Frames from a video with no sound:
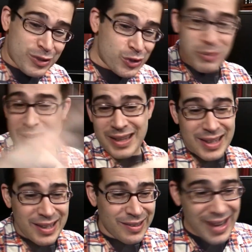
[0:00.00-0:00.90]
streaming in
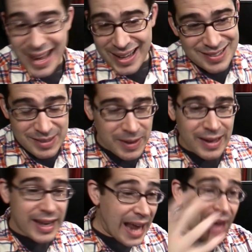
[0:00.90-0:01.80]
the internet,
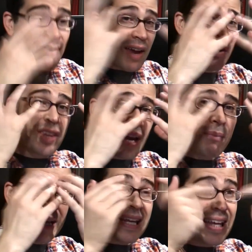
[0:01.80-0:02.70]
and having everything I
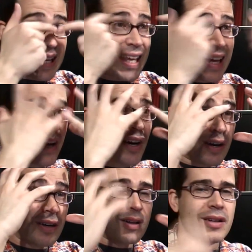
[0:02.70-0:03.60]
might need
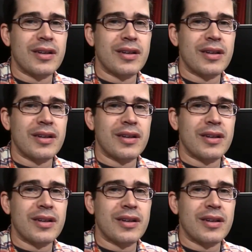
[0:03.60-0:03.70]
here.